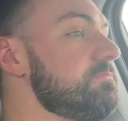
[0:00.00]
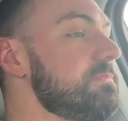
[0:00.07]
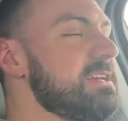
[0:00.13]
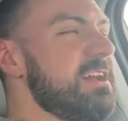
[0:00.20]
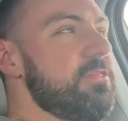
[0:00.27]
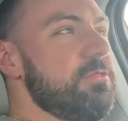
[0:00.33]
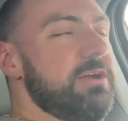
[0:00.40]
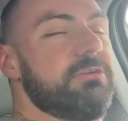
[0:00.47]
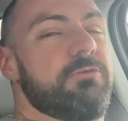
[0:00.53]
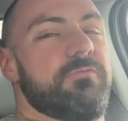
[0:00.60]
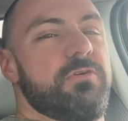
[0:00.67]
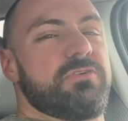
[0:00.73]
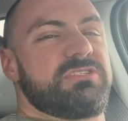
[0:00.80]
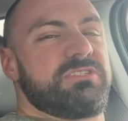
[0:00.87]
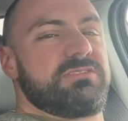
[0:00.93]
kind of like a
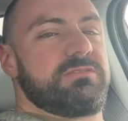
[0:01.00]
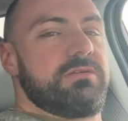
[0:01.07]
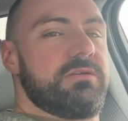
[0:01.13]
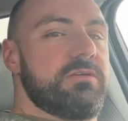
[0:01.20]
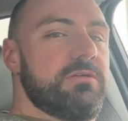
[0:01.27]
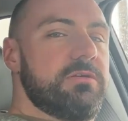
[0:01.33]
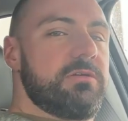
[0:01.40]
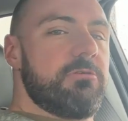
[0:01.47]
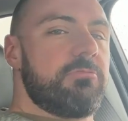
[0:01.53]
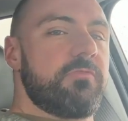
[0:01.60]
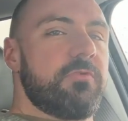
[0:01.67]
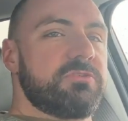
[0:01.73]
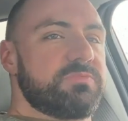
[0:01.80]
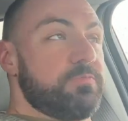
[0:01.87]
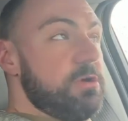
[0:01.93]
reverse
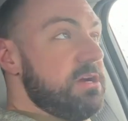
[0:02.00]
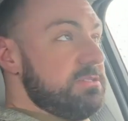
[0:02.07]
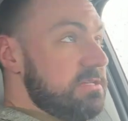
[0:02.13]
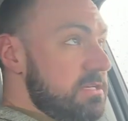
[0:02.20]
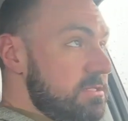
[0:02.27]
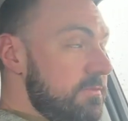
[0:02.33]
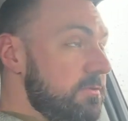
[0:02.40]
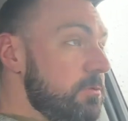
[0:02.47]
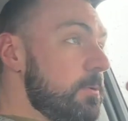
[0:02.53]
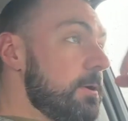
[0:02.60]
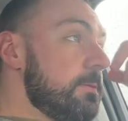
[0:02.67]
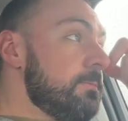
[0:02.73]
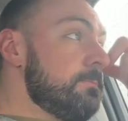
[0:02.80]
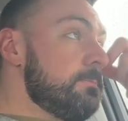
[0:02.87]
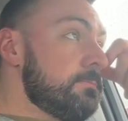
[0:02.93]
process, if you will.
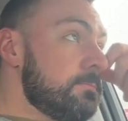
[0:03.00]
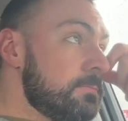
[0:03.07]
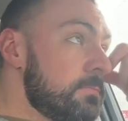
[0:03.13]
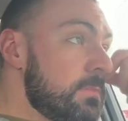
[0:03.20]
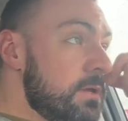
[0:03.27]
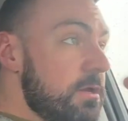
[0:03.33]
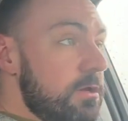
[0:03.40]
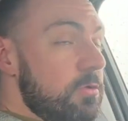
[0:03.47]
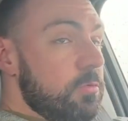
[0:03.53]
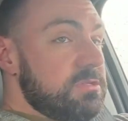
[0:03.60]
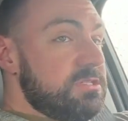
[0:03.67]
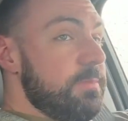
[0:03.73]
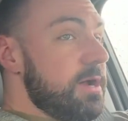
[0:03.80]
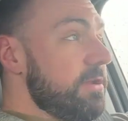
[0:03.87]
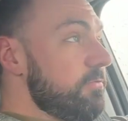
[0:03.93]
Once
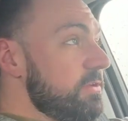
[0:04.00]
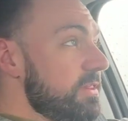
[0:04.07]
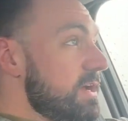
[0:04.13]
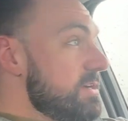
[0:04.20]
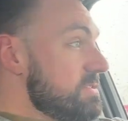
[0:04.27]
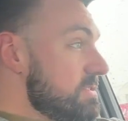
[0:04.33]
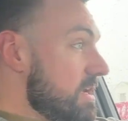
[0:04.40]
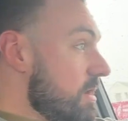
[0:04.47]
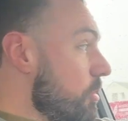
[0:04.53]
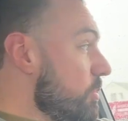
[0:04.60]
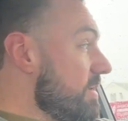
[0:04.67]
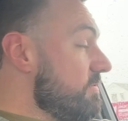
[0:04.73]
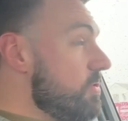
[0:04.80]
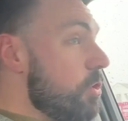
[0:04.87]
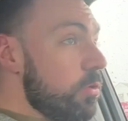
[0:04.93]
the body realizes, like, oh, we
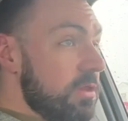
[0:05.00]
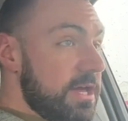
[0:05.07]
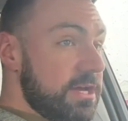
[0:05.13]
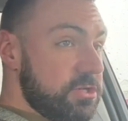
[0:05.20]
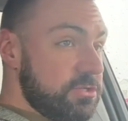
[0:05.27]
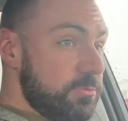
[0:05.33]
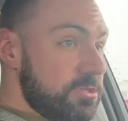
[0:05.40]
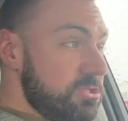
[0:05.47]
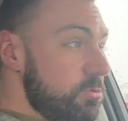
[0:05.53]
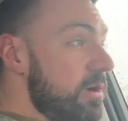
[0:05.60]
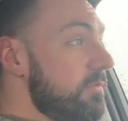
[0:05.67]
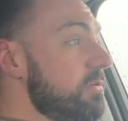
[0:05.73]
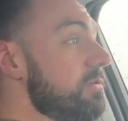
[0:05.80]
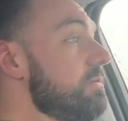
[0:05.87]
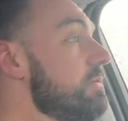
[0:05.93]
have no glycogen
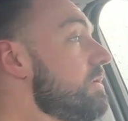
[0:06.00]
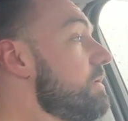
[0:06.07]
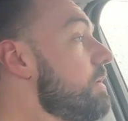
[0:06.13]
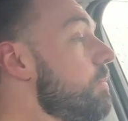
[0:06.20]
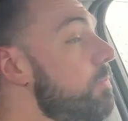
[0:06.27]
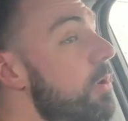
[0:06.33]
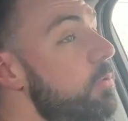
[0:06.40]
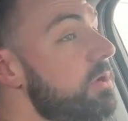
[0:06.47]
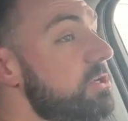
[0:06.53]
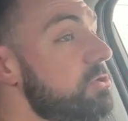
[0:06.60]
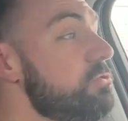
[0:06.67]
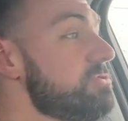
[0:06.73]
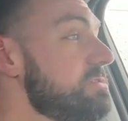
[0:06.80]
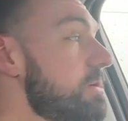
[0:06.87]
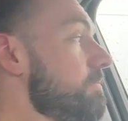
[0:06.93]
whatsoever, but we could
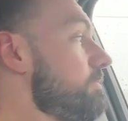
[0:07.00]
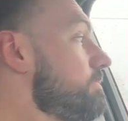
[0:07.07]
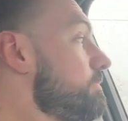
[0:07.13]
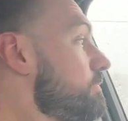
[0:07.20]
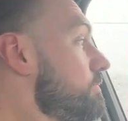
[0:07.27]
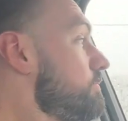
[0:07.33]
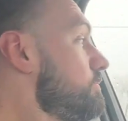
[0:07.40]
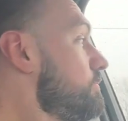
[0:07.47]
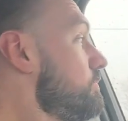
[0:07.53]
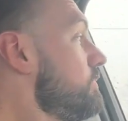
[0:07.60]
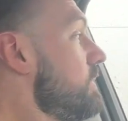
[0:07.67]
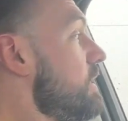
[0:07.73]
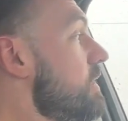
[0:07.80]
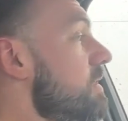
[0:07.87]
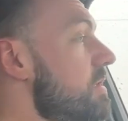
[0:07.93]
use some.
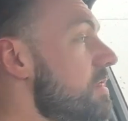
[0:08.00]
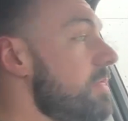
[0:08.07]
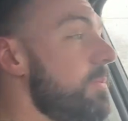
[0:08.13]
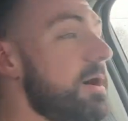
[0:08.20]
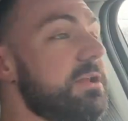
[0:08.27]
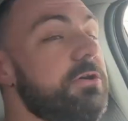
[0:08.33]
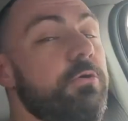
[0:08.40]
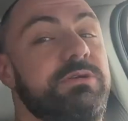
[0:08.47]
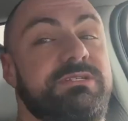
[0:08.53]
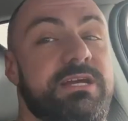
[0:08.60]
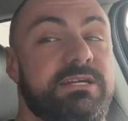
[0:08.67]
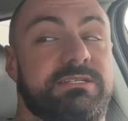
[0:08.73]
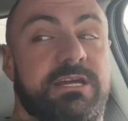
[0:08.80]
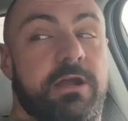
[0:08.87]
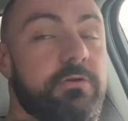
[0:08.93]
The body always
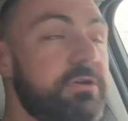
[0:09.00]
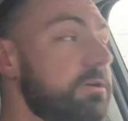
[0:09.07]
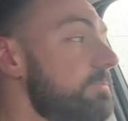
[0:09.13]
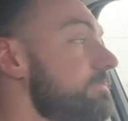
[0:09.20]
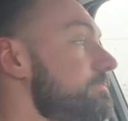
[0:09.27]
takes care of you.